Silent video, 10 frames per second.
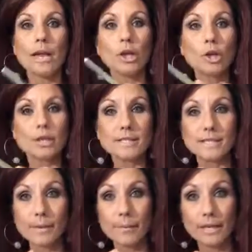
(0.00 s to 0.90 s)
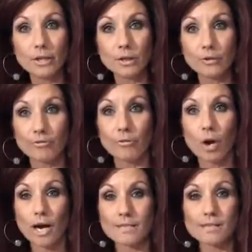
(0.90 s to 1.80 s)
You can dip it in your
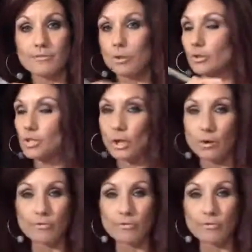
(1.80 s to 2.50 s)
frost if you're a total